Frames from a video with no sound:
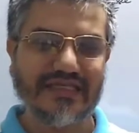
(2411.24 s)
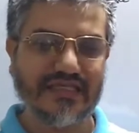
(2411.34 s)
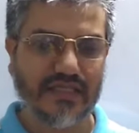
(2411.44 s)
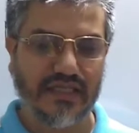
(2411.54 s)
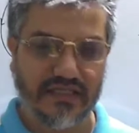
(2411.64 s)

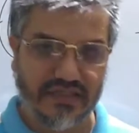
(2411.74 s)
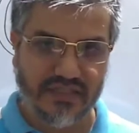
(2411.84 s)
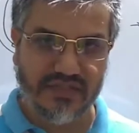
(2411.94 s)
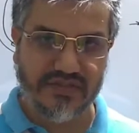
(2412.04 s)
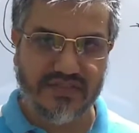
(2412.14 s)

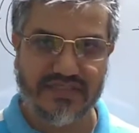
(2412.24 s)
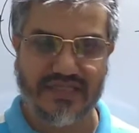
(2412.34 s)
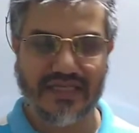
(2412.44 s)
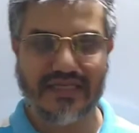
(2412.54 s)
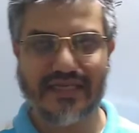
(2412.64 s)
discontinuous,
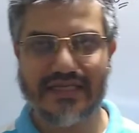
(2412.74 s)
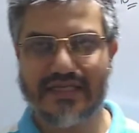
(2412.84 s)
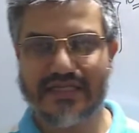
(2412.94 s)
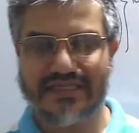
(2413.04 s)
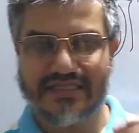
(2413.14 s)

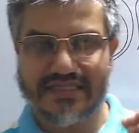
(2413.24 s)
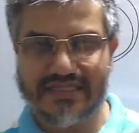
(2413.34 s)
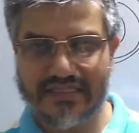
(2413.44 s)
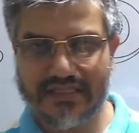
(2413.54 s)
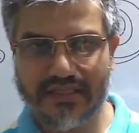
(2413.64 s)
containing
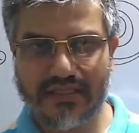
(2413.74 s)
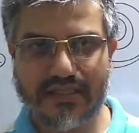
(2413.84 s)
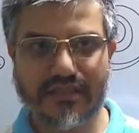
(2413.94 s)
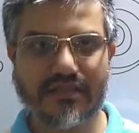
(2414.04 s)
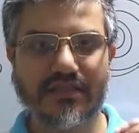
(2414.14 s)

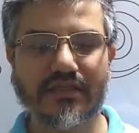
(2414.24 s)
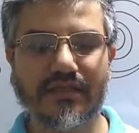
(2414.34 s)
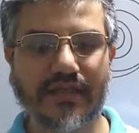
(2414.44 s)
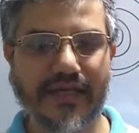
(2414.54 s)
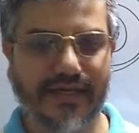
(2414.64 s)
discrete
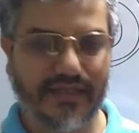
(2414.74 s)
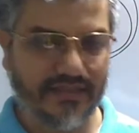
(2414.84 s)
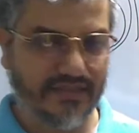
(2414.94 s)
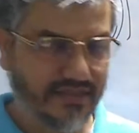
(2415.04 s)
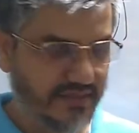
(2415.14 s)

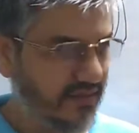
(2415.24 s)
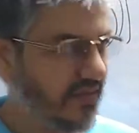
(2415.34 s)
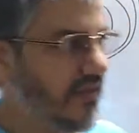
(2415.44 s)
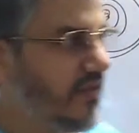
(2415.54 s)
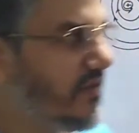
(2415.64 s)
lines.
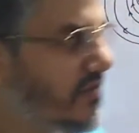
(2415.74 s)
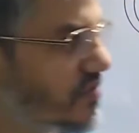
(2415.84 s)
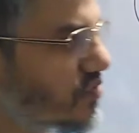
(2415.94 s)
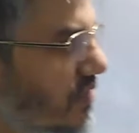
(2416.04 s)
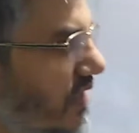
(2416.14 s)

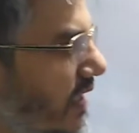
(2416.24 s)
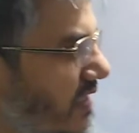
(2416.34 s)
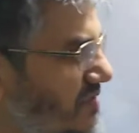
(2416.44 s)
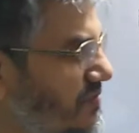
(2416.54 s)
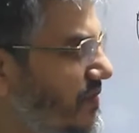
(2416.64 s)
So
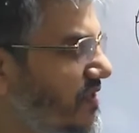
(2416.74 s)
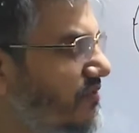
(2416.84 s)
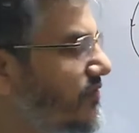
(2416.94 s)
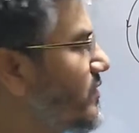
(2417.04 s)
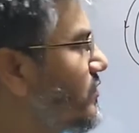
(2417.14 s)
the
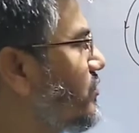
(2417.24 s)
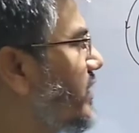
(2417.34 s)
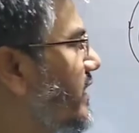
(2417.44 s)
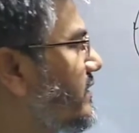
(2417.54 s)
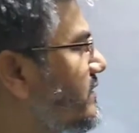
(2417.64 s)
experimental
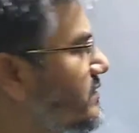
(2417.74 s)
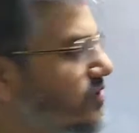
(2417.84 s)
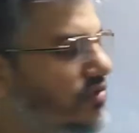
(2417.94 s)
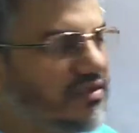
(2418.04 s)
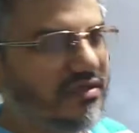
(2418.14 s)
value and the
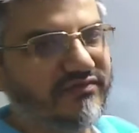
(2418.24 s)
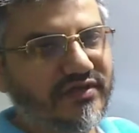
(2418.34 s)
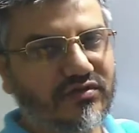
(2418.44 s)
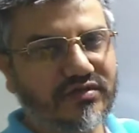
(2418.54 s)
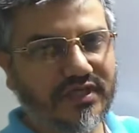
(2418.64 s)
theoretical
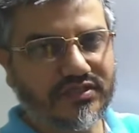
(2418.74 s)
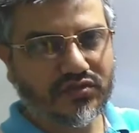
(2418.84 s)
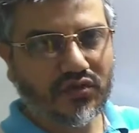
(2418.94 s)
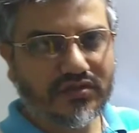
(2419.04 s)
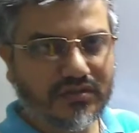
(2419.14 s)
value
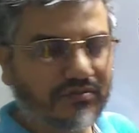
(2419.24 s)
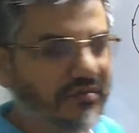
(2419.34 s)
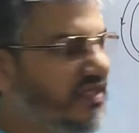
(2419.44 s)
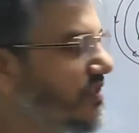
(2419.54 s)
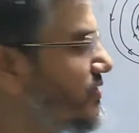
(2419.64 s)
does not